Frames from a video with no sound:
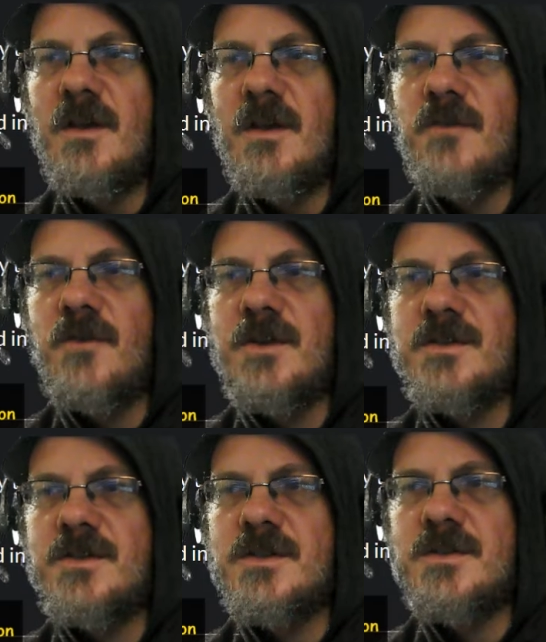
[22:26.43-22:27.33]
For
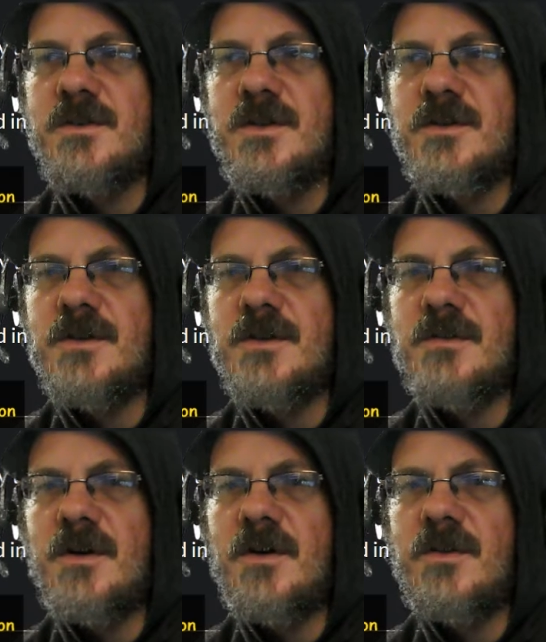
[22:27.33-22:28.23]
instance, to retrieve
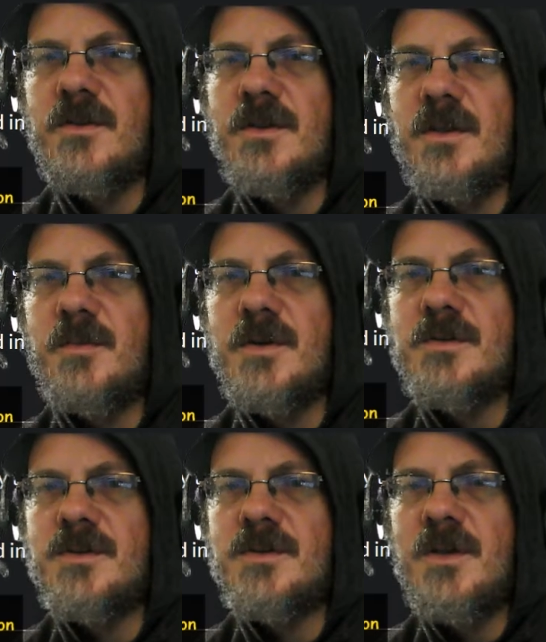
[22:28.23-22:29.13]
all the
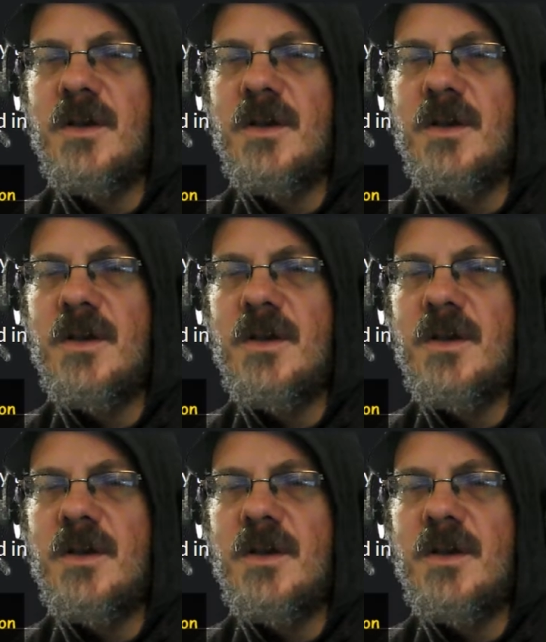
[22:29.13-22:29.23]
posts